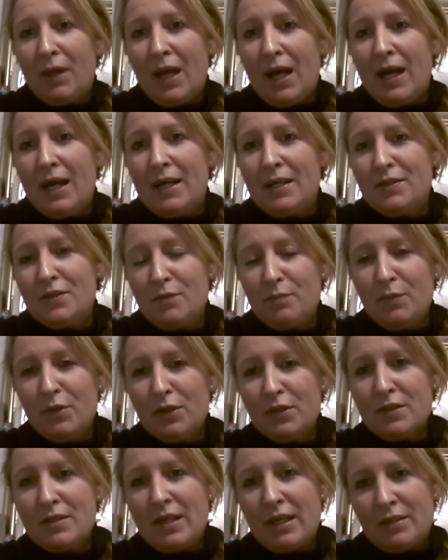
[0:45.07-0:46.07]
And
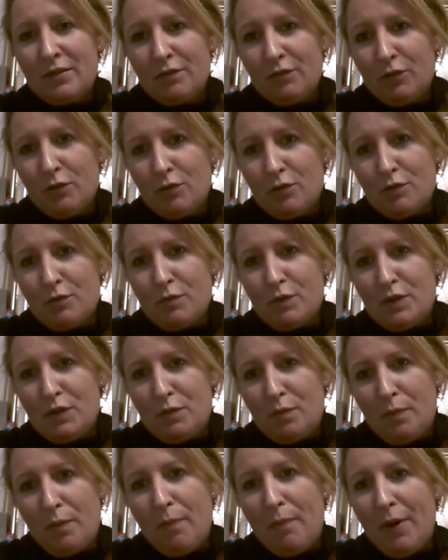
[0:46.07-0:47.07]
amongst that, of course, was to